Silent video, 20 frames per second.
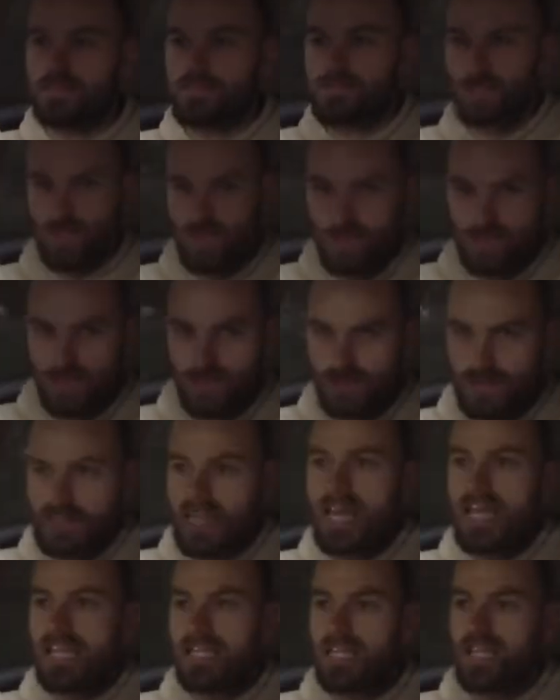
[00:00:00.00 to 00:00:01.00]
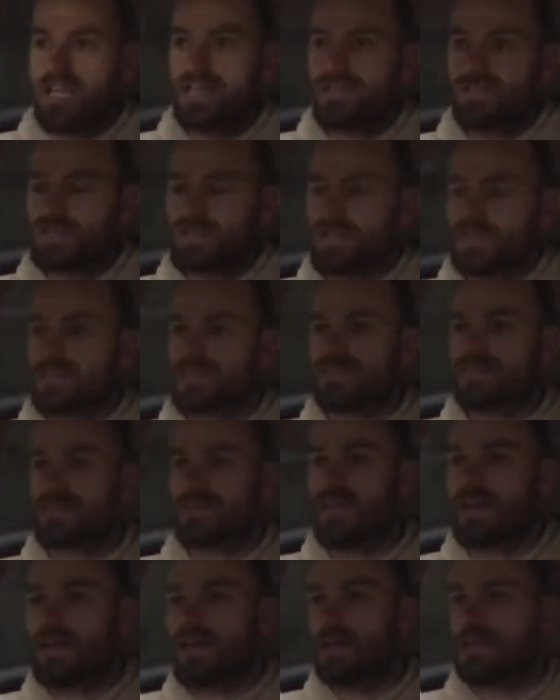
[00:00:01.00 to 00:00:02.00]
just stay in electric.
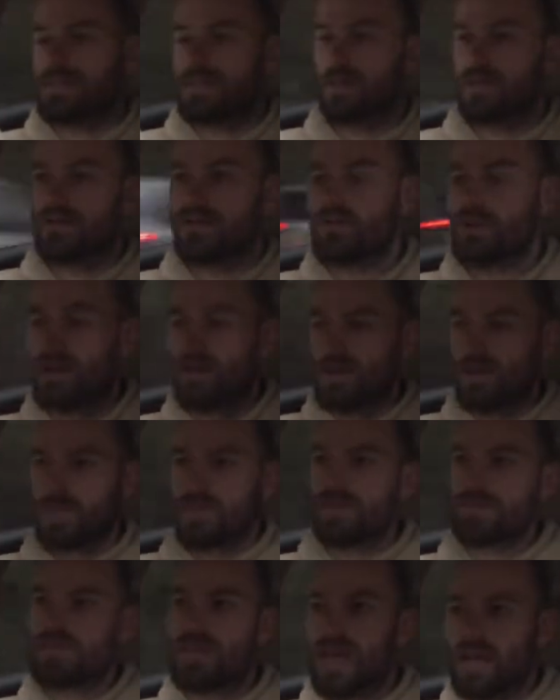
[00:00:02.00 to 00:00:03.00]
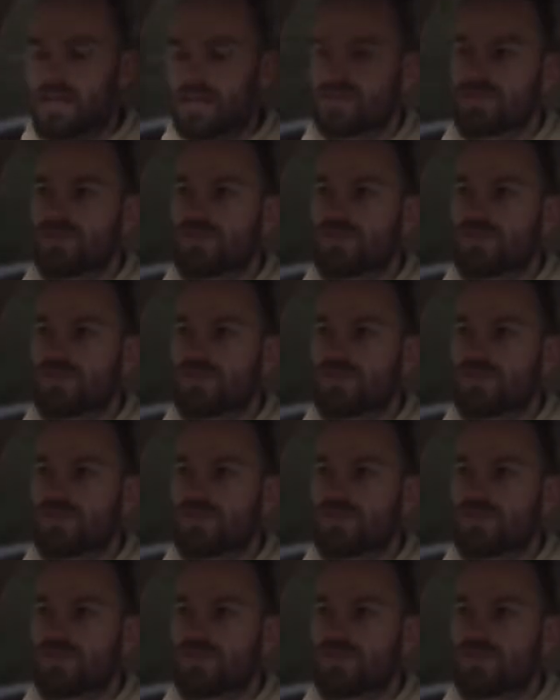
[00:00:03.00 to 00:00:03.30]
So you can